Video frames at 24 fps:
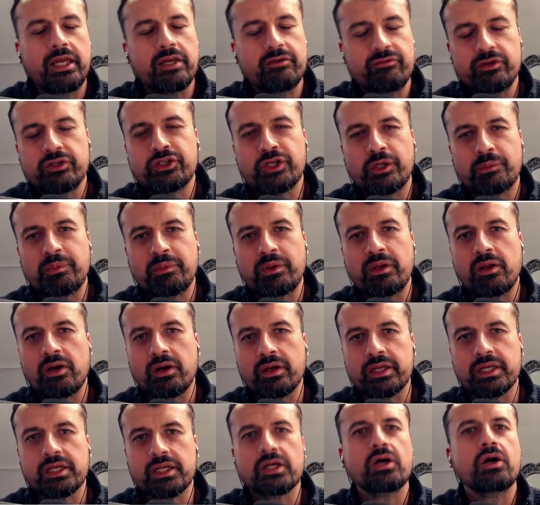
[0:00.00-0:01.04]
if you drop a
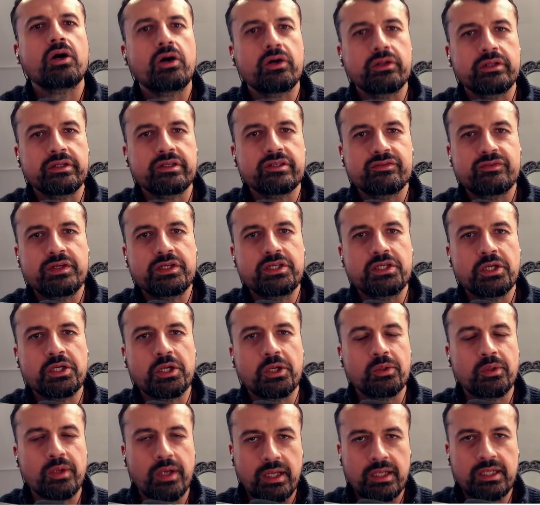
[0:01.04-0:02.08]
like on this
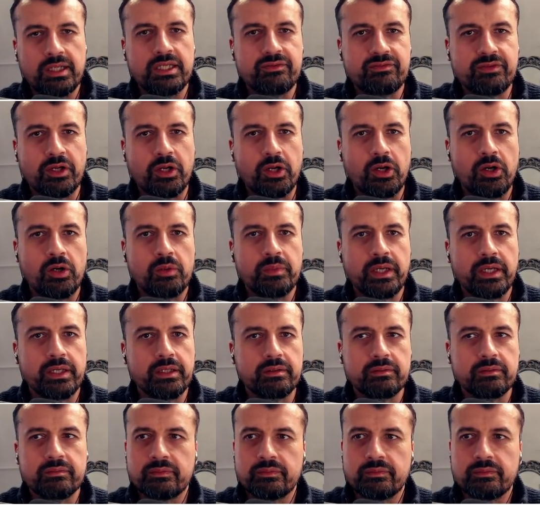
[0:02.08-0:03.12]
video and leave the
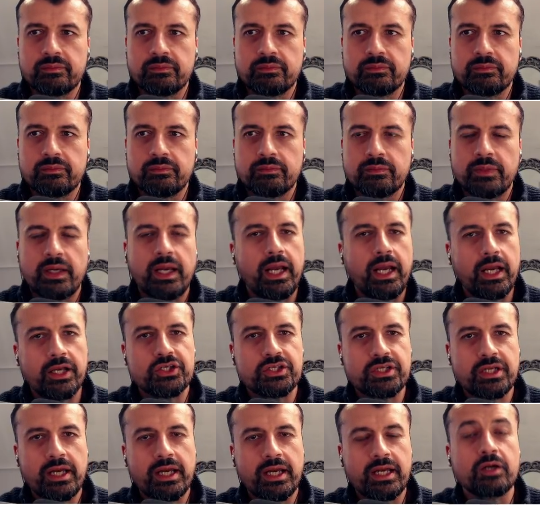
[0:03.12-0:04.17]
comment
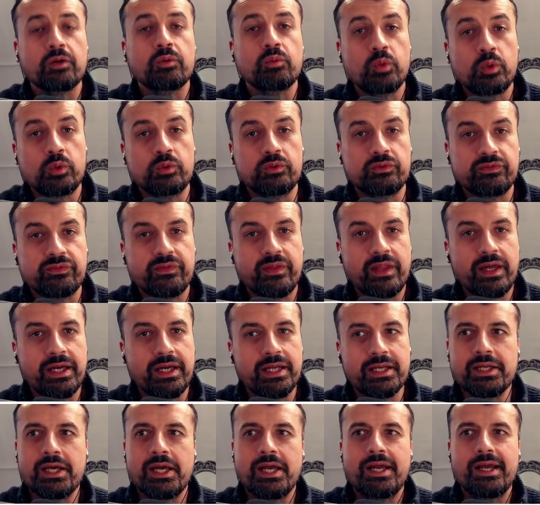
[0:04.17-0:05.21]
hashtag wolf,
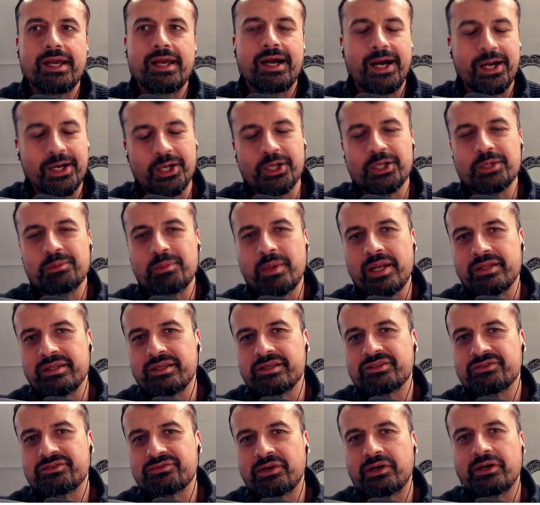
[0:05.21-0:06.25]
then I know you made
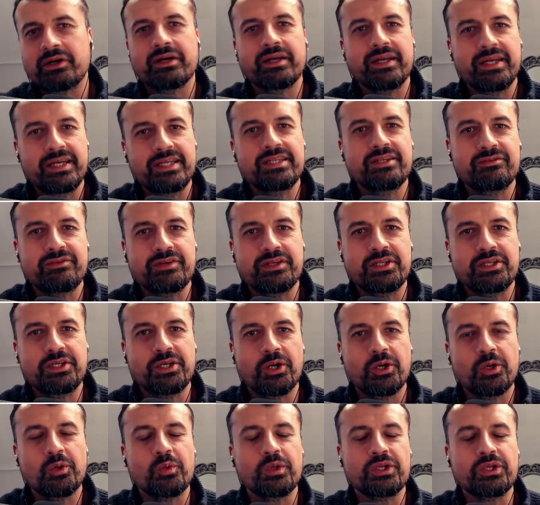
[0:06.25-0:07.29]
it this far in the
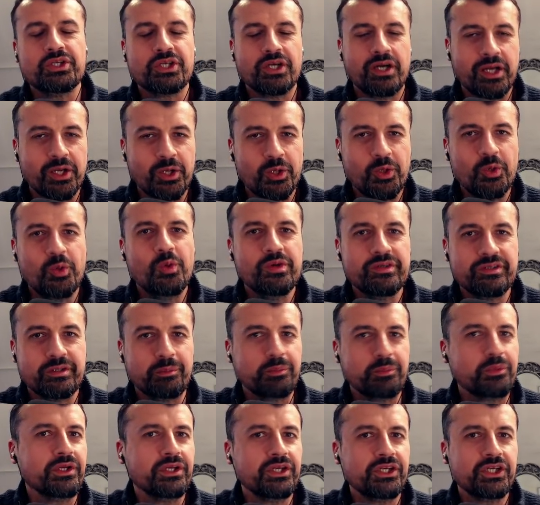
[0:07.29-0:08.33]
video, which I always
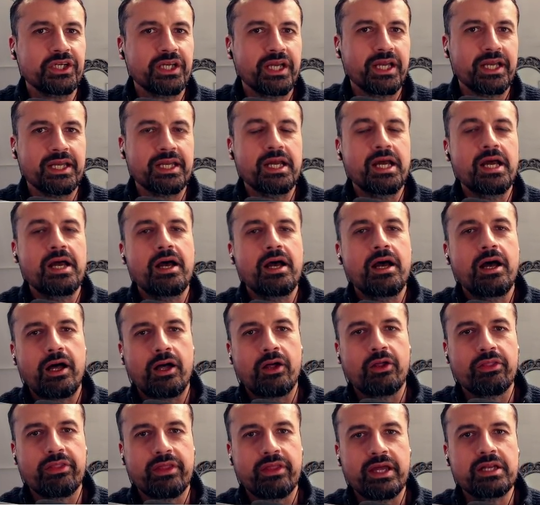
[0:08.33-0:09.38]
appreciate.
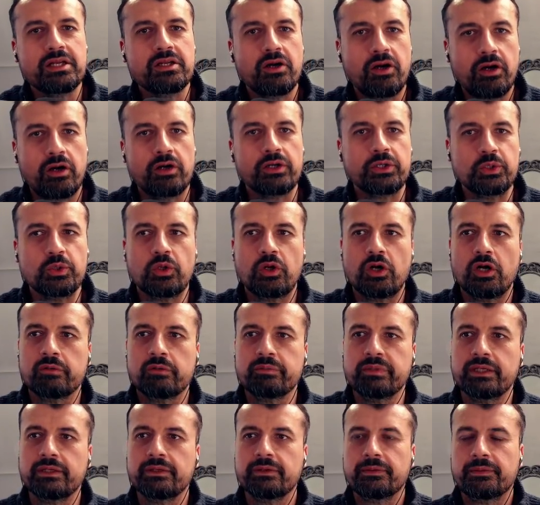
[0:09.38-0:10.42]
I'll then heart your
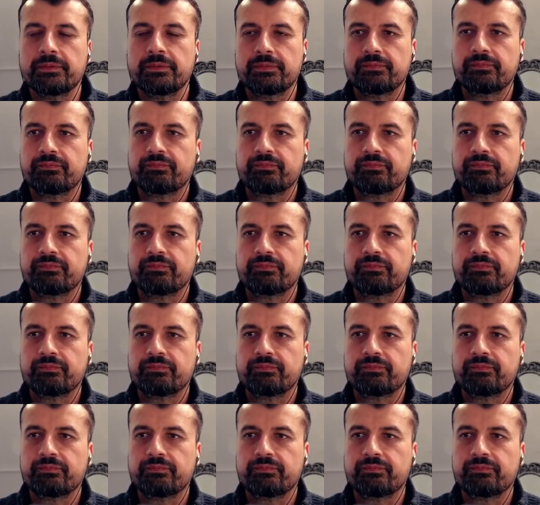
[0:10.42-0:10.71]
comment.